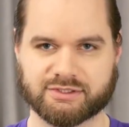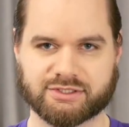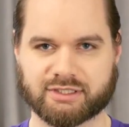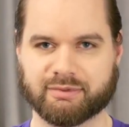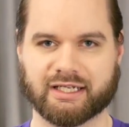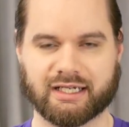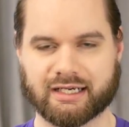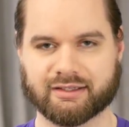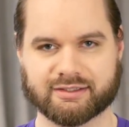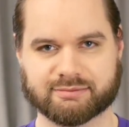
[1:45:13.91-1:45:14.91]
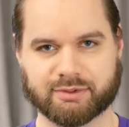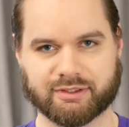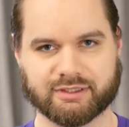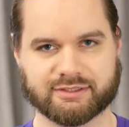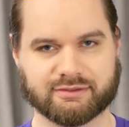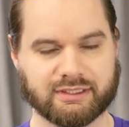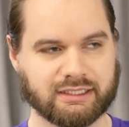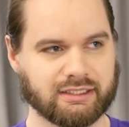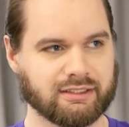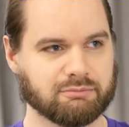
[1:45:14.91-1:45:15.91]
took me out of the experience.
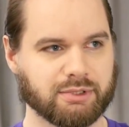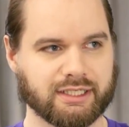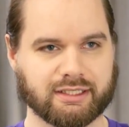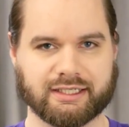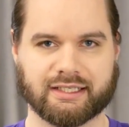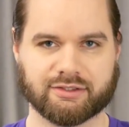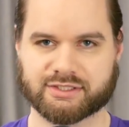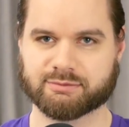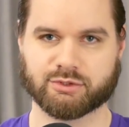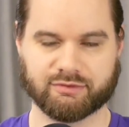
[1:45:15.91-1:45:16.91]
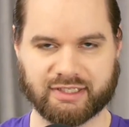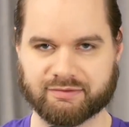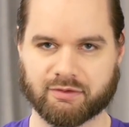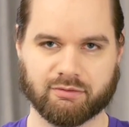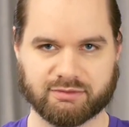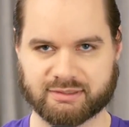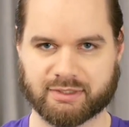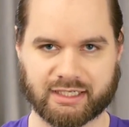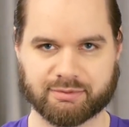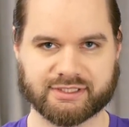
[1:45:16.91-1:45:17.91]
But, yeah, there's some sort of evil
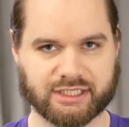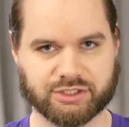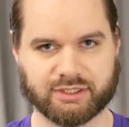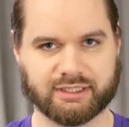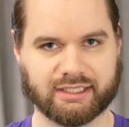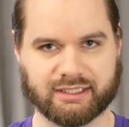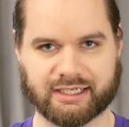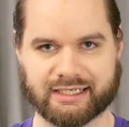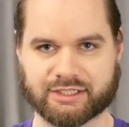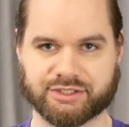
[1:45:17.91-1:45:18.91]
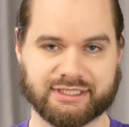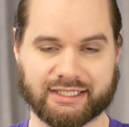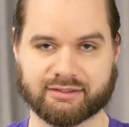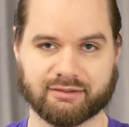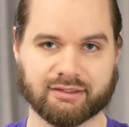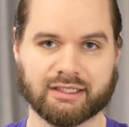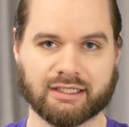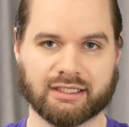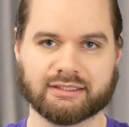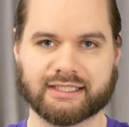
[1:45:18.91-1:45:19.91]
demonic possession that can actually take
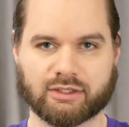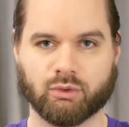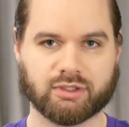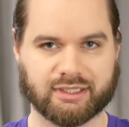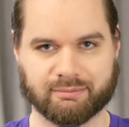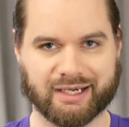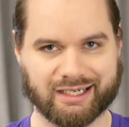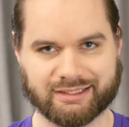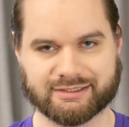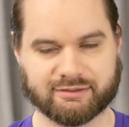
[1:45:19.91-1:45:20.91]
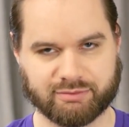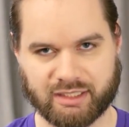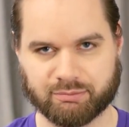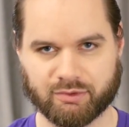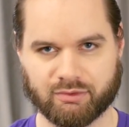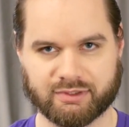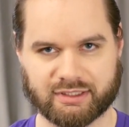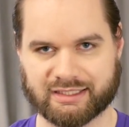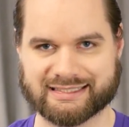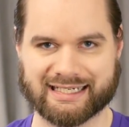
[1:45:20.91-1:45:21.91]
hold of the minds of people, and
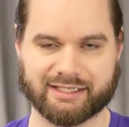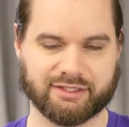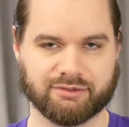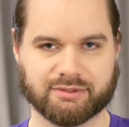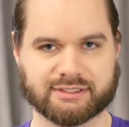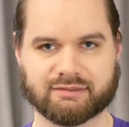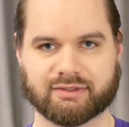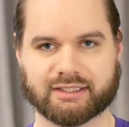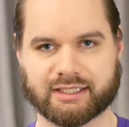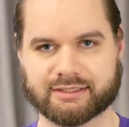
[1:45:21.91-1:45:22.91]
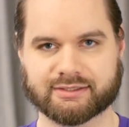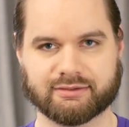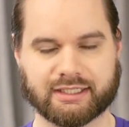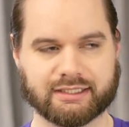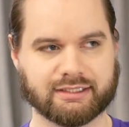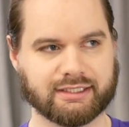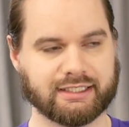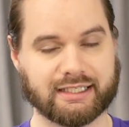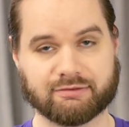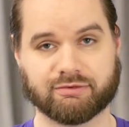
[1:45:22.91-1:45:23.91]
they'll attack you and stuff like that. So yeah, I didn't
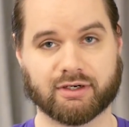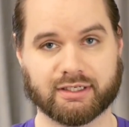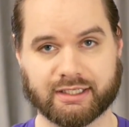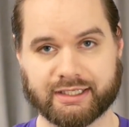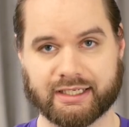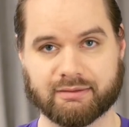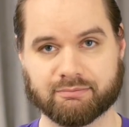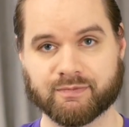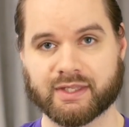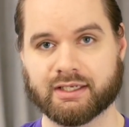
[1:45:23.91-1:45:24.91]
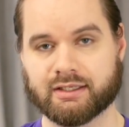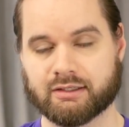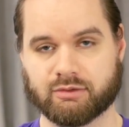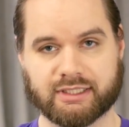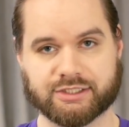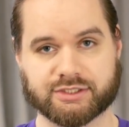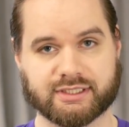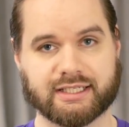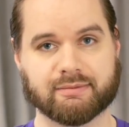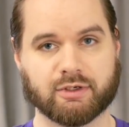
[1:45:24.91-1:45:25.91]
get that far into the game and then just
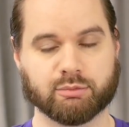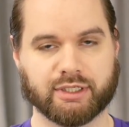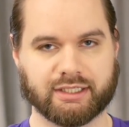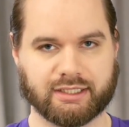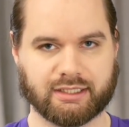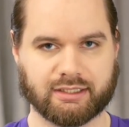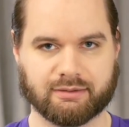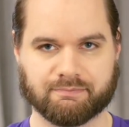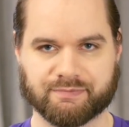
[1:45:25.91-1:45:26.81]
the demo, but I